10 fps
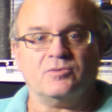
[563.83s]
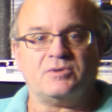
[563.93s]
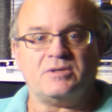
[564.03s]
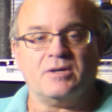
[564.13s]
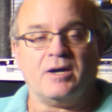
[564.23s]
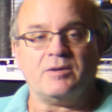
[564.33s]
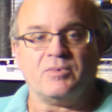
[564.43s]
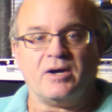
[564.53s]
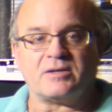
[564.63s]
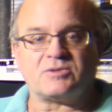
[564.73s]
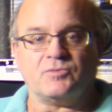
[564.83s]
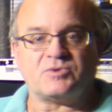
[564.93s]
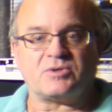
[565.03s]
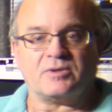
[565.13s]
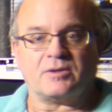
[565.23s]
DI box,
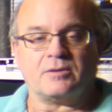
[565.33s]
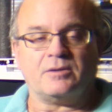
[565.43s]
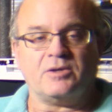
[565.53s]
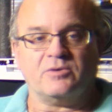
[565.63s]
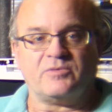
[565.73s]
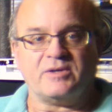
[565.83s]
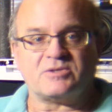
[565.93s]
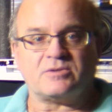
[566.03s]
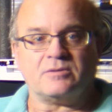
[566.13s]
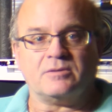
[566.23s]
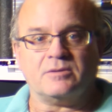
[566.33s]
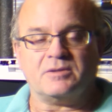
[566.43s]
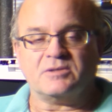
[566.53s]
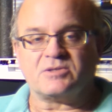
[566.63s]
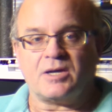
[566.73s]
which can interface
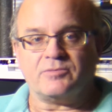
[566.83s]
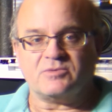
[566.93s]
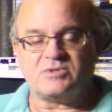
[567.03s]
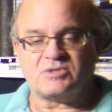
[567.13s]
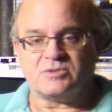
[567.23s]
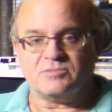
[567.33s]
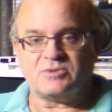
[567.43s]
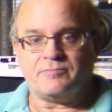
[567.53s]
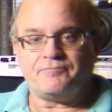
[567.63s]
these type of systems.